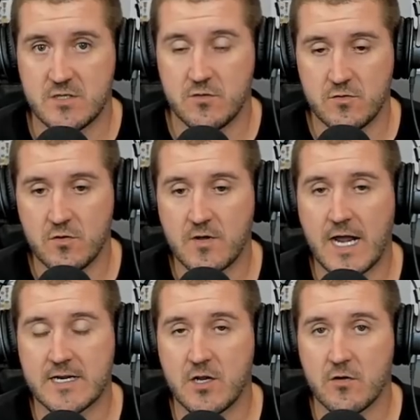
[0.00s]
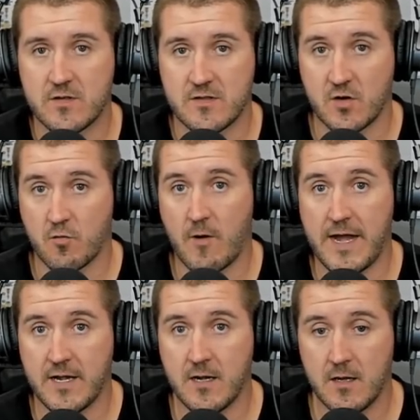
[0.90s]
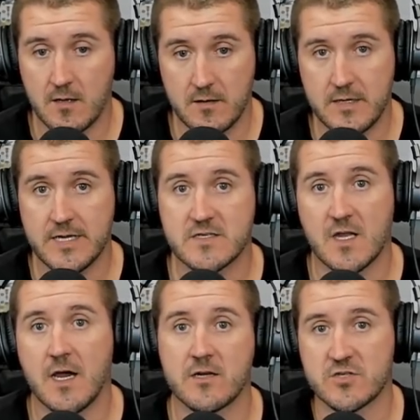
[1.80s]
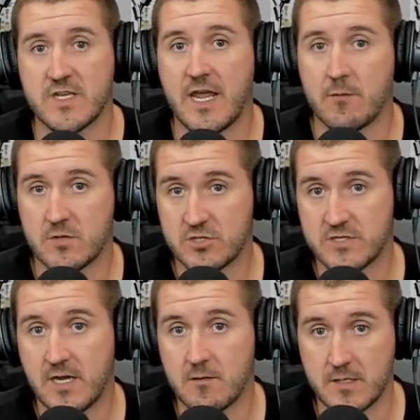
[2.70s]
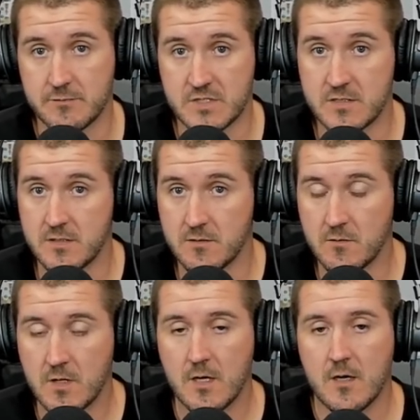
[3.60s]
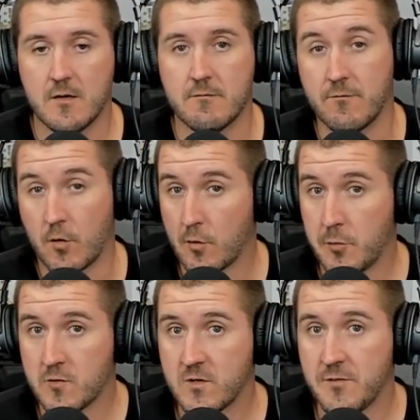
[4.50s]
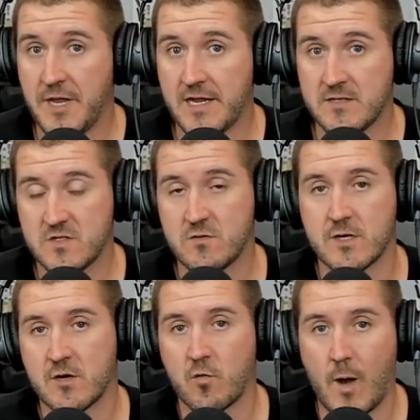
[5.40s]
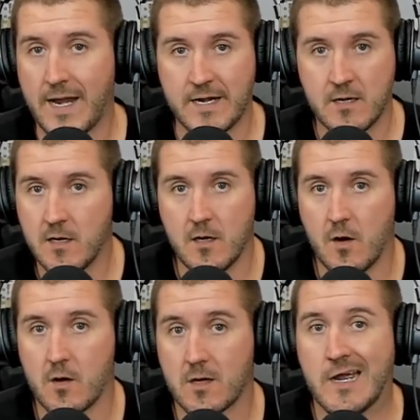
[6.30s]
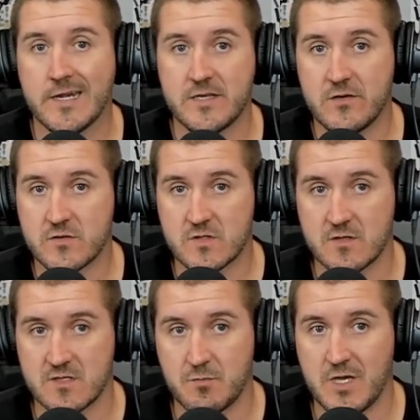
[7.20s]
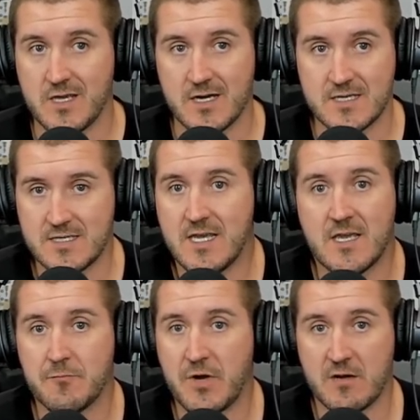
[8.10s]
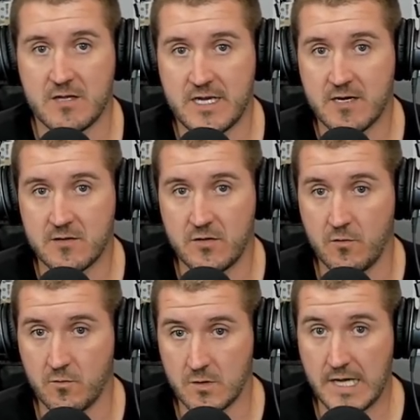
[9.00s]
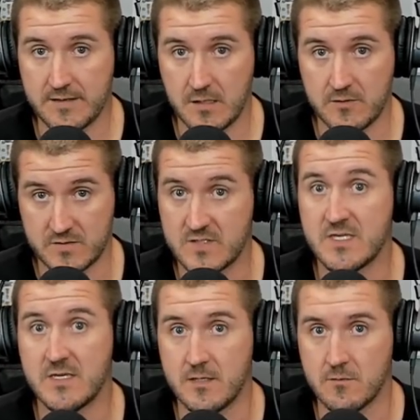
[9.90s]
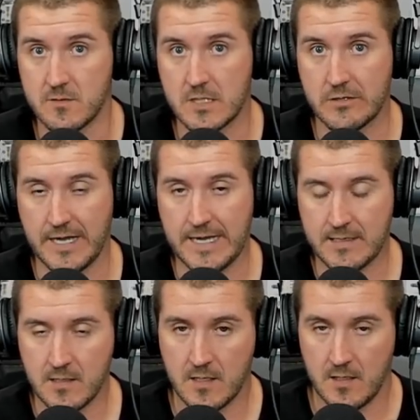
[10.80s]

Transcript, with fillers: you you got to know that the crane needs to understand what you're telling him to do. Verbal commands to a crane are kind of useless because he can barely hear you, let alone see you, okay?